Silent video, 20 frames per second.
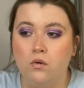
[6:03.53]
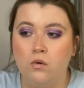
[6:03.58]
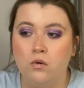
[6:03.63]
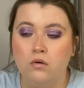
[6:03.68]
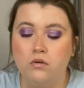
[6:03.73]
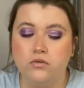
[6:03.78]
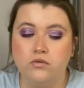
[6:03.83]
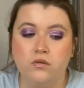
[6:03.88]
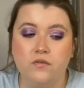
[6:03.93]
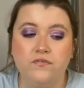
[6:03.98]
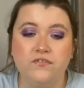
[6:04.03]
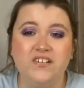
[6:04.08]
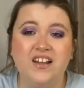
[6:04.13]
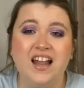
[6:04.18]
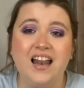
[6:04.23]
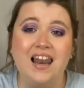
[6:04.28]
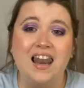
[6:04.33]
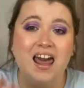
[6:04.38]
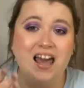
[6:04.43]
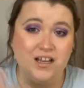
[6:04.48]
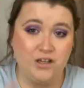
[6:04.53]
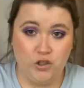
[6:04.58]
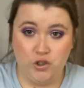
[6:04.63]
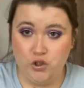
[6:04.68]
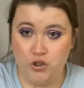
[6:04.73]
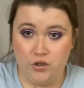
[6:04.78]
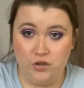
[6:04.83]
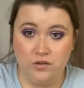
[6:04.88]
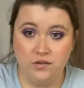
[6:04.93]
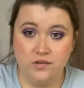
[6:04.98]
order of
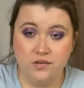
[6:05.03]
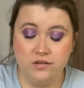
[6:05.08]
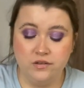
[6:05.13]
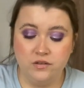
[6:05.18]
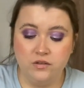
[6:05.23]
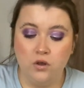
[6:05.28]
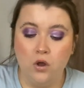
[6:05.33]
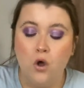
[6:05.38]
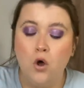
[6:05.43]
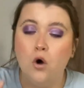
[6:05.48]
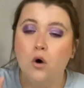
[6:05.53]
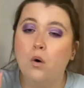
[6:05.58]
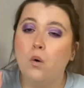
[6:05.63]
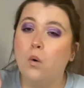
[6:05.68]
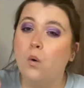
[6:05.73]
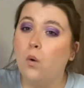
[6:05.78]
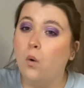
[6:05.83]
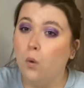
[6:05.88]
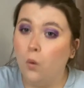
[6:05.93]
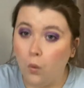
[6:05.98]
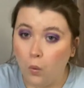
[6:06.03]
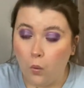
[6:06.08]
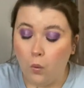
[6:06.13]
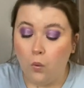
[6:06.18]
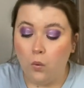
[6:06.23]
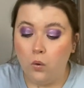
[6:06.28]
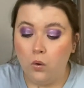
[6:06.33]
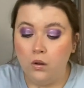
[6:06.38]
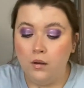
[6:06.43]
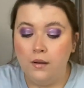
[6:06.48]
collections
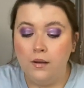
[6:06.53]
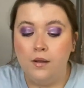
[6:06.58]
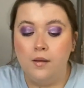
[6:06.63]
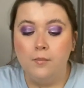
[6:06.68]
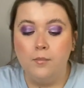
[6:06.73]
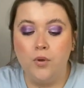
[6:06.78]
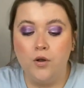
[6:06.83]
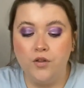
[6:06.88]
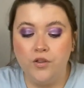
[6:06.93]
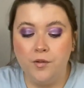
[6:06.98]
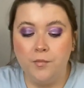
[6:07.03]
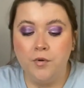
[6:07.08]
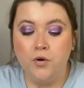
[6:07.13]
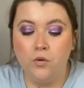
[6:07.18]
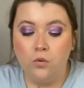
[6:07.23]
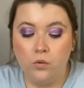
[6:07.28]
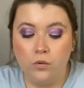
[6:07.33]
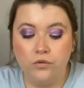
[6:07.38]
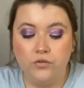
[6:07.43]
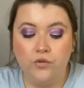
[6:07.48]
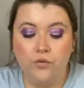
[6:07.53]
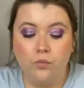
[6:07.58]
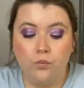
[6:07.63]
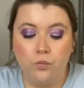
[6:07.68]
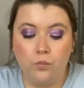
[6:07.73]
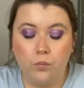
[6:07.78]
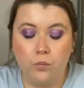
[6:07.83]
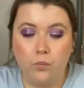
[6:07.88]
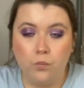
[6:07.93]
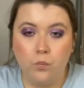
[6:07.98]
or put them in order of
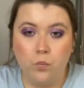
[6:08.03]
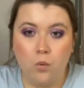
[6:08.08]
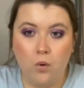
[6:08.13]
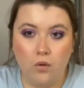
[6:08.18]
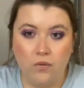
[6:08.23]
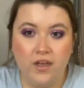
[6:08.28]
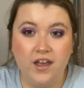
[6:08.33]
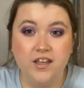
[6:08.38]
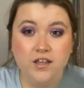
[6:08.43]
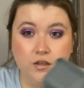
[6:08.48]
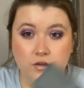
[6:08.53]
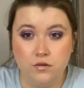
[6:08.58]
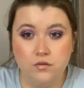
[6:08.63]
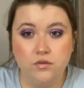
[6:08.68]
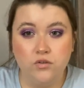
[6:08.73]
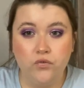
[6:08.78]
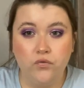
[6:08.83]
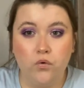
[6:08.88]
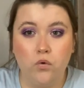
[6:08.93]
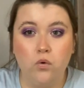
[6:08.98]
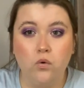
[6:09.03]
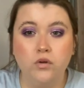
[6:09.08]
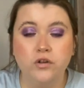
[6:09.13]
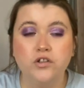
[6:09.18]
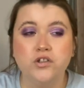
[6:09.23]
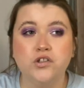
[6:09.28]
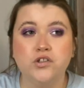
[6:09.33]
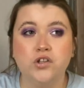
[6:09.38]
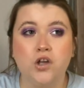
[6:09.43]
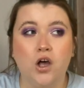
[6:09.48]
what they're used for.
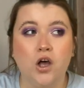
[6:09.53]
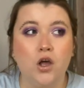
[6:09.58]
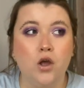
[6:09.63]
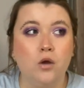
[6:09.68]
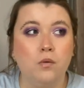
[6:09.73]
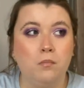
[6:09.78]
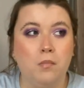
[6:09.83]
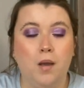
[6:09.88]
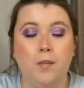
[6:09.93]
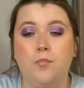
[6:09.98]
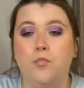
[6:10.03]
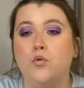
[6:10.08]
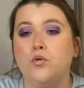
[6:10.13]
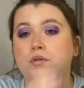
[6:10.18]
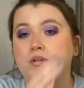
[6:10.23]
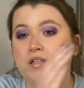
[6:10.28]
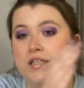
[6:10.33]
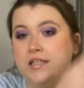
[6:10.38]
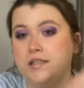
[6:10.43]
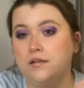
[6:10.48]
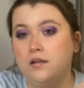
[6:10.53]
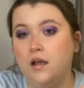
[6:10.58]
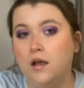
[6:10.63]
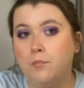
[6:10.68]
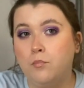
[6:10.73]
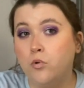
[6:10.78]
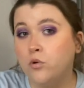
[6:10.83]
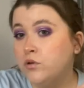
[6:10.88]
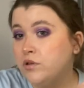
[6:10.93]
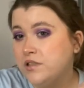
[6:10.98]
So my
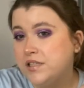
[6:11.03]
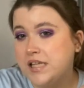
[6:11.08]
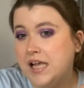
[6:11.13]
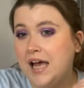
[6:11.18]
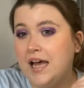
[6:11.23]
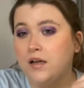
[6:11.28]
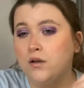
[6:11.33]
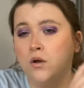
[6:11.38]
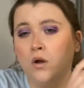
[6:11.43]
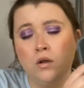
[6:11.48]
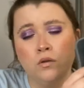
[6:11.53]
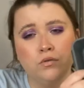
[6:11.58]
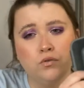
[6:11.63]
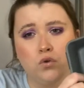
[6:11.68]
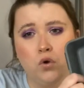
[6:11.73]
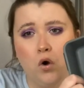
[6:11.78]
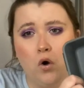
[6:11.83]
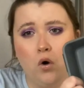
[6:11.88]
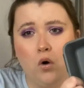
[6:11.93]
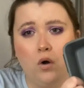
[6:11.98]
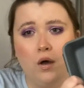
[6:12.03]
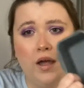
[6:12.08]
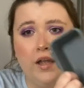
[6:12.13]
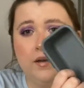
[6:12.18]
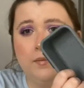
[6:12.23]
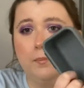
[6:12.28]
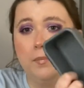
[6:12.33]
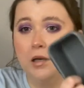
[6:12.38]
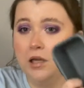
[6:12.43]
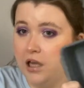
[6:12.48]
bronzer and contour
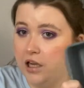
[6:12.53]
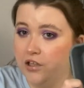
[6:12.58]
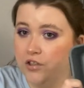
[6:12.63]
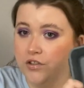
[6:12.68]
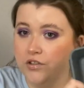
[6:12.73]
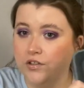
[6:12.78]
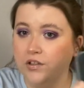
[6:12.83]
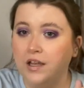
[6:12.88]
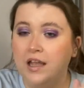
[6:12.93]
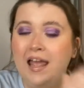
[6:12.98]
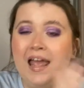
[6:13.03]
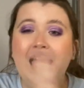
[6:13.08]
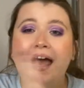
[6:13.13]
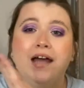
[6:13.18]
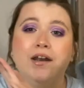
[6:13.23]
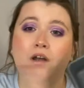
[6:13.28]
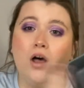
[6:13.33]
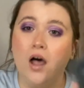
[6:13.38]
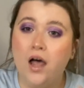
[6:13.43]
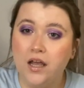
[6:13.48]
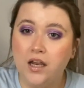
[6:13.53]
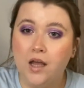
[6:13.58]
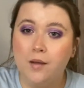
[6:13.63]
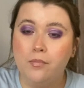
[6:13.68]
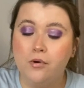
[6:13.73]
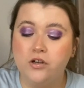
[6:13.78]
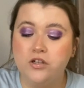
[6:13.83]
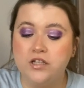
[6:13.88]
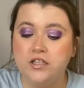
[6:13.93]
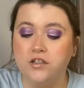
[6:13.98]
and blush and
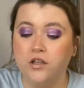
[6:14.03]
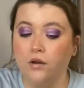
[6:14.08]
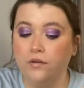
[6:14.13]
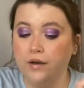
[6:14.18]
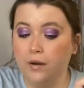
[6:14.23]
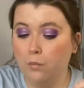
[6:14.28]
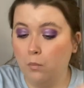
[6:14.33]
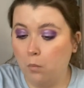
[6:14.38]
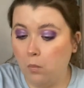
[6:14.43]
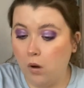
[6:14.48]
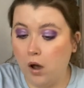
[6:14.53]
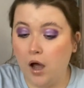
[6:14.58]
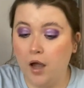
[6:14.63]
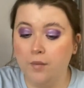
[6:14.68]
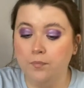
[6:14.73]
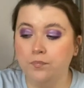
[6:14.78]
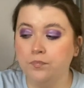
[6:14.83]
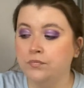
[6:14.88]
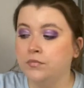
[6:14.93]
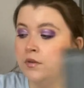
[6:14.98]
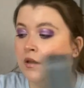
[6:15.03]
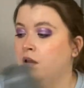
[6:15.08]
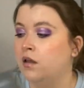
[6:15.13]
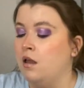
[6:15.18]
highlight brushes going in one,